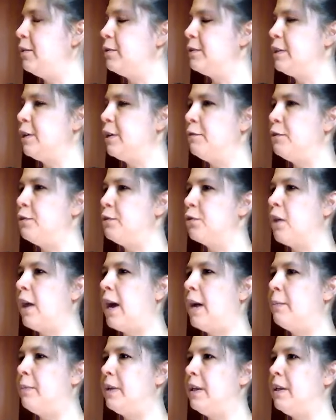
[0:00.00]
yourself
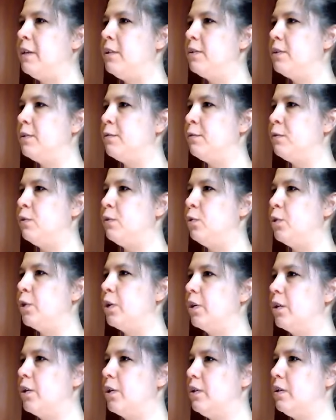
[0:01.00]
drop into the
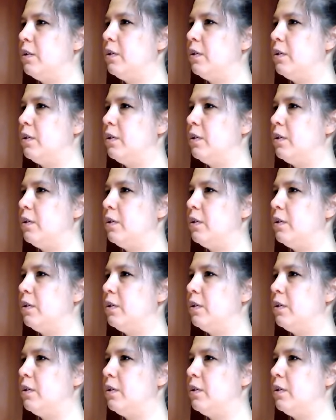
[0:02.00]
floor.